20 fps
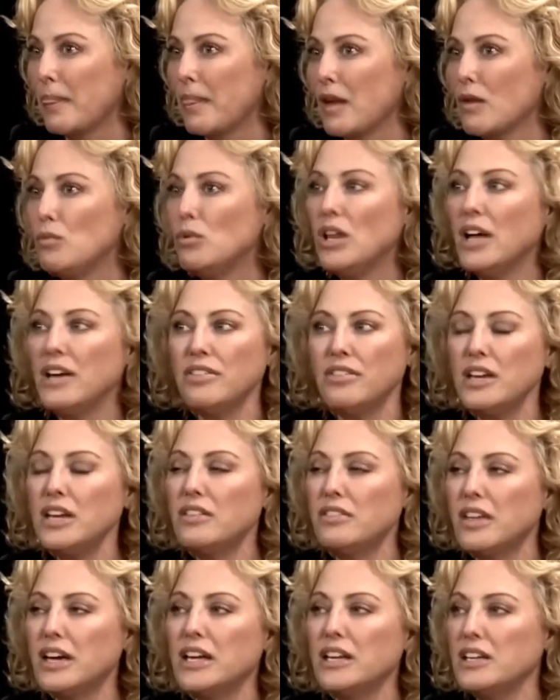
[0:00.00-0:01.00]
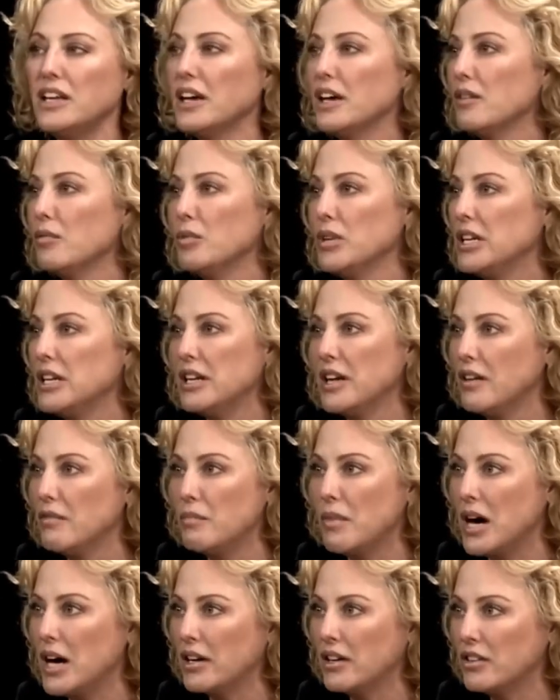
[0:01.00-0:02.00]
Well, I think then, yeah, we didn't have
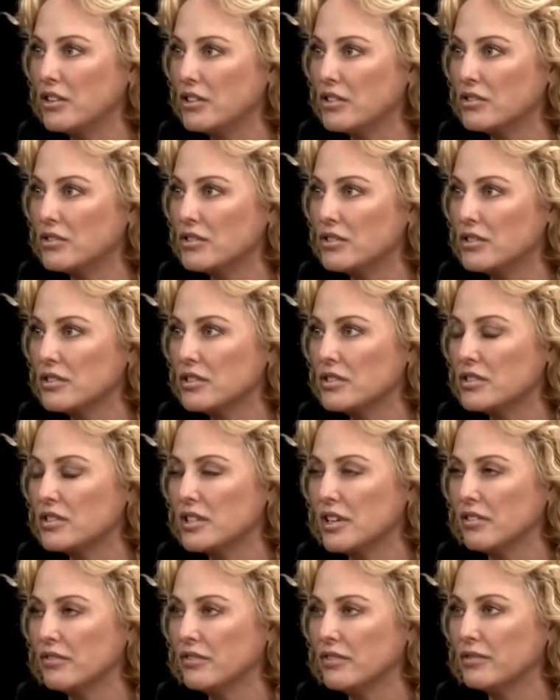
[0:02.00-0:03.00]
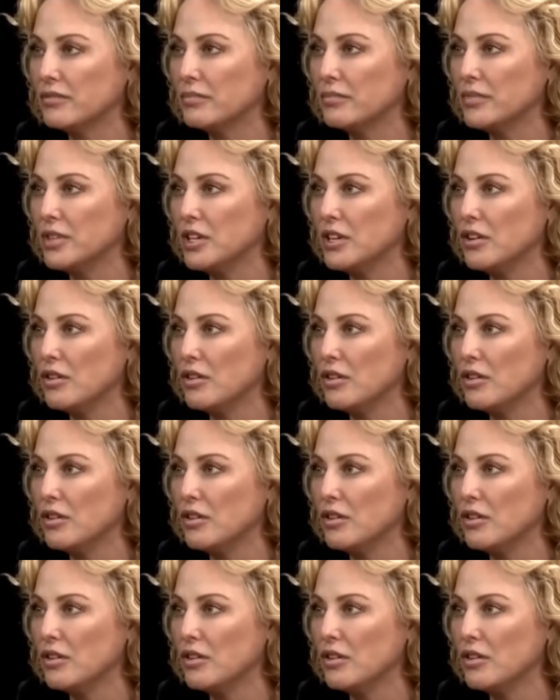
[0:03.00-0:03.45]
monitors and stuff, you